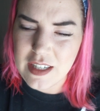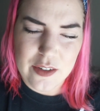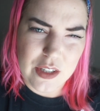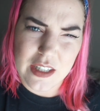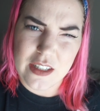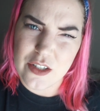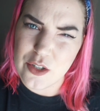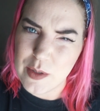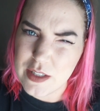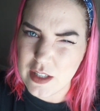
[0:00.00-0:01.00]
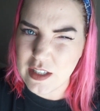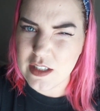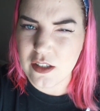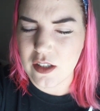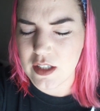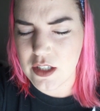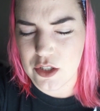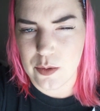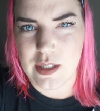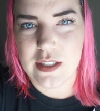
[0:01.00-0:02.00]
I don't think it's 2 weeks. I think it's a little less than
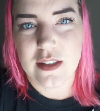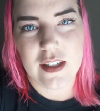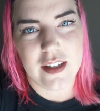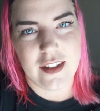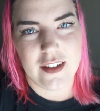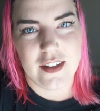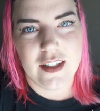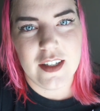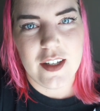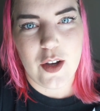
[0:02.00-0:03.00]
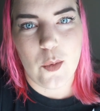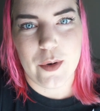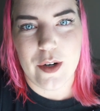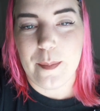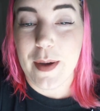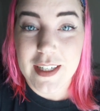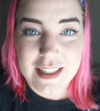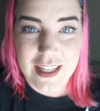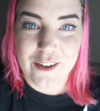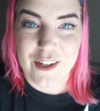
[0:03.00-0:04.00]
2 weeks, and then we're back
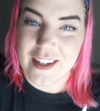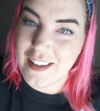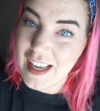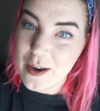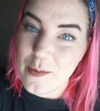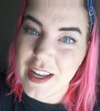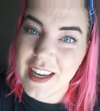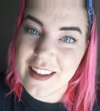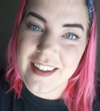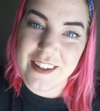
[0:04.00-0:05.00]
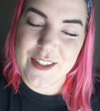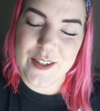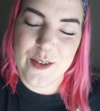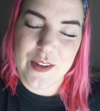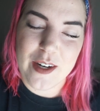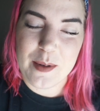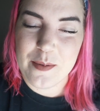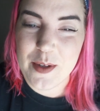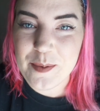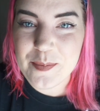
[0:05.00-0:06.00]
together in LA when I get there, so that'll be
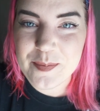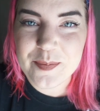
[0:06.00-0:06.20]
fun.